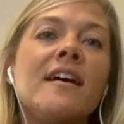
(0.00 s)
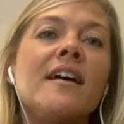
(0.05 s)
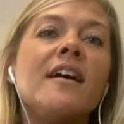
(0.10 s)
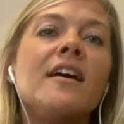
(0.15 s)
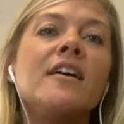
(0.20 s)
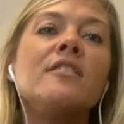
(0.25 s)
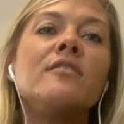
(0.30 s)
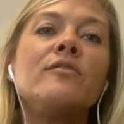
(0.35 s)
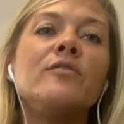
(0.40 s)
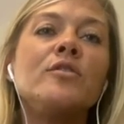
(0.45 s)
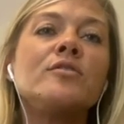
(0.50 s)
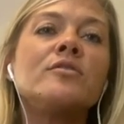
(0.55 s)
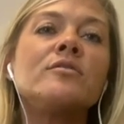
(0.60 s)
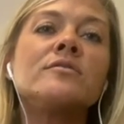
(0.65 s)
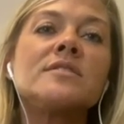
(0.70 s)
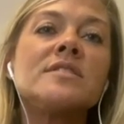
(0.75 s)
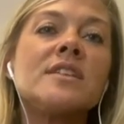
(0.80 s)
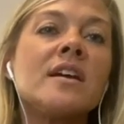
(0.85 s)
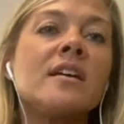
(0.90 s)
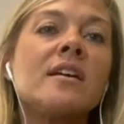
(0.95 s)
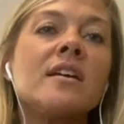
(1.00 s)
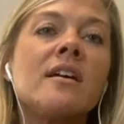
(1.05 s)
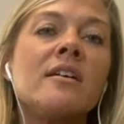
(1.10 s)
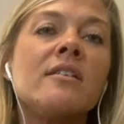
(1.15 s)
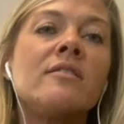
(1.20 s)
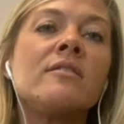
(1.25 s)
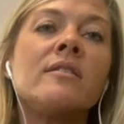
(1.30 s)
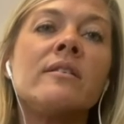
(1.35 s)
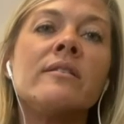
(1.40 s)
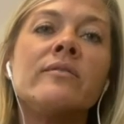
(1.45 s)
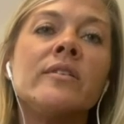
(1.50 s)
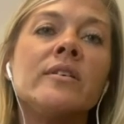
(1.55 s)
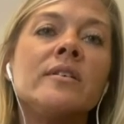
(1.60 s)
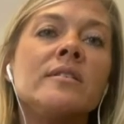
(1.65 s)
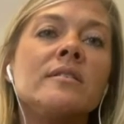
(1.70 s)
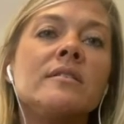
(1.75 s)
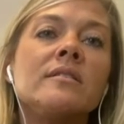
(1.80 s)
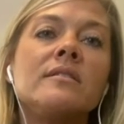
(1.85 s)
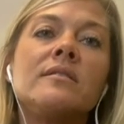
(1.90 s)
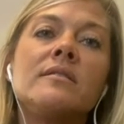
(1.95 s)
And if you don't take care of it,
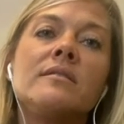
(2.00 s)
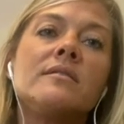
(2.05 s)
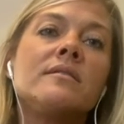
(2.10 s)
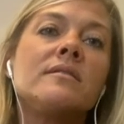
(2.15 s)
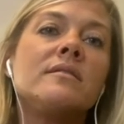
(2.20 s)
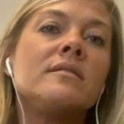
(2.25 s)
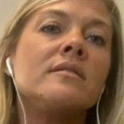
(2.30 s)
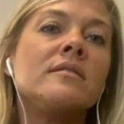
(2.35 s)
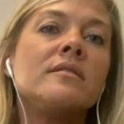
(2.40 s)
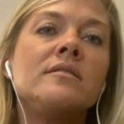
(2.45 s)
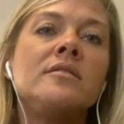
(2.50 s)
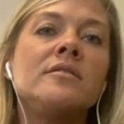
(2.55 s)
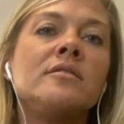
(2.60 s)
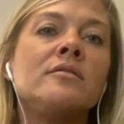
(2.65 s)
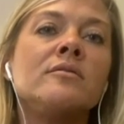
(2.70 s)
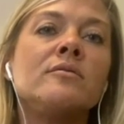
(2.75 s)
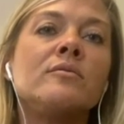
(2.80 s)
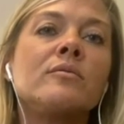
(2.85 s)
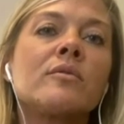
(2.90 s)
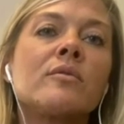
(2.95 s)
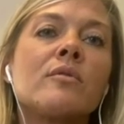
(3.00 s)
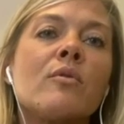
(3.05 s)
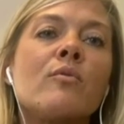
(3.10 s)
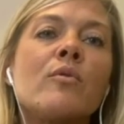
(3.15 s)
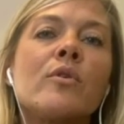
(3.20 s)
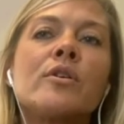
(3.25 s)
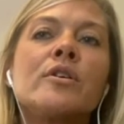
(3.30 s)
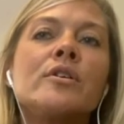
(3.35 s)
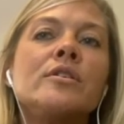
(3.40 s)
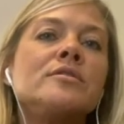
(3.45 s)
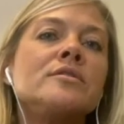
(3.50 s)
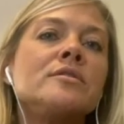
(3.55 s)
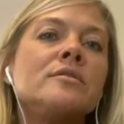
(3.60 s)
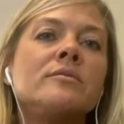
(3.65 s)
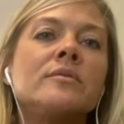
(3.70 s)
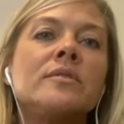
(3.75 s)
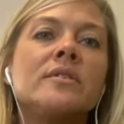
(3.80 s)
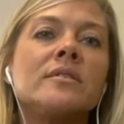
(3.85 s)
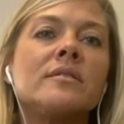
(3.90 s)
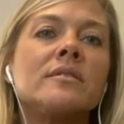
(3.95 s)
you know, what are you
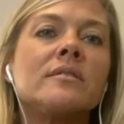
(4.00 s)
doing?